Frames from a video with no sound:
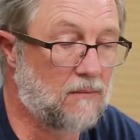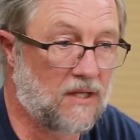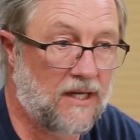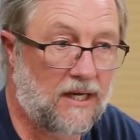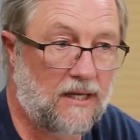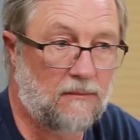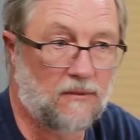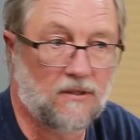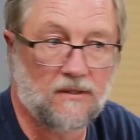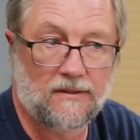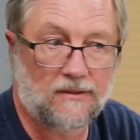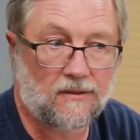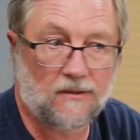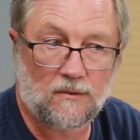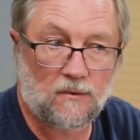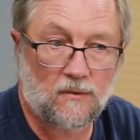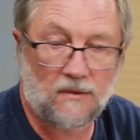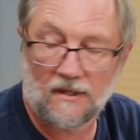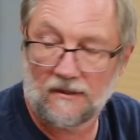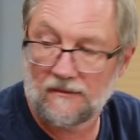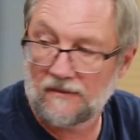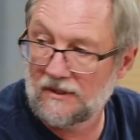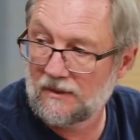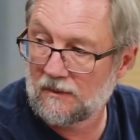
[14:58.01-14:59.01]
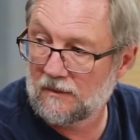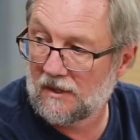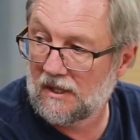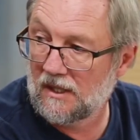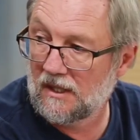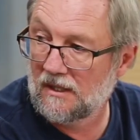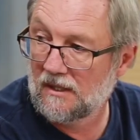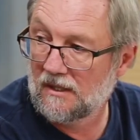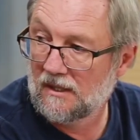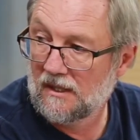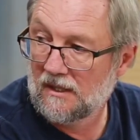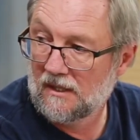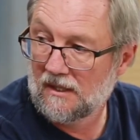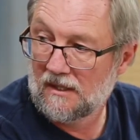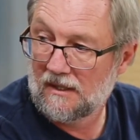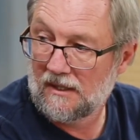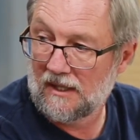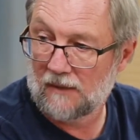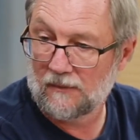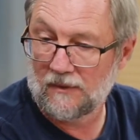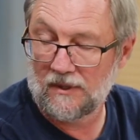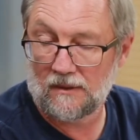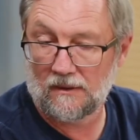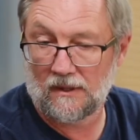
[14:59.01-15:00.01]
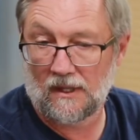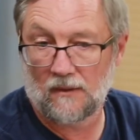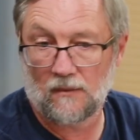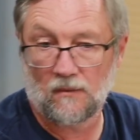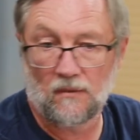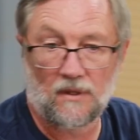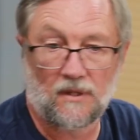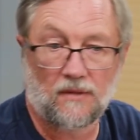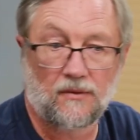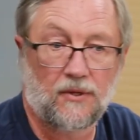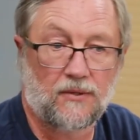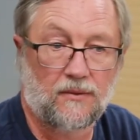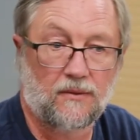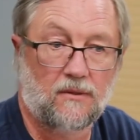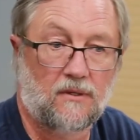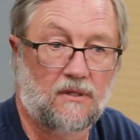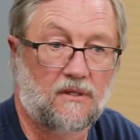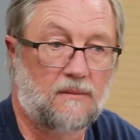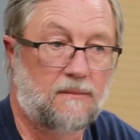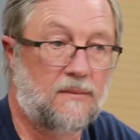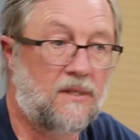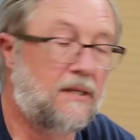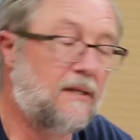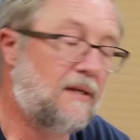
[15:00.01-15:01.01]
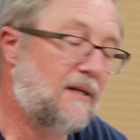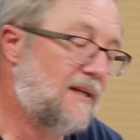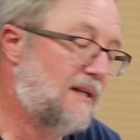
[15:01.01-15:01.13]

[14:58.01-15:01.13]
Label it or whatever you want. That way you're not running through them.